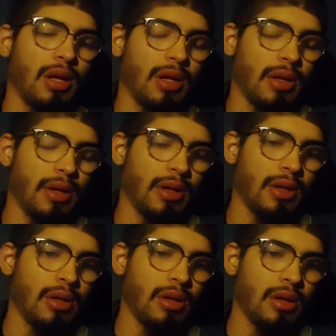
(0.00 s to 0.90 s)

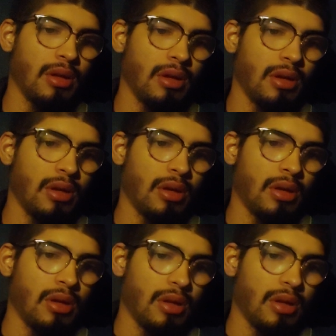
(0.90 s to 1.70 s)
Nobody speaks.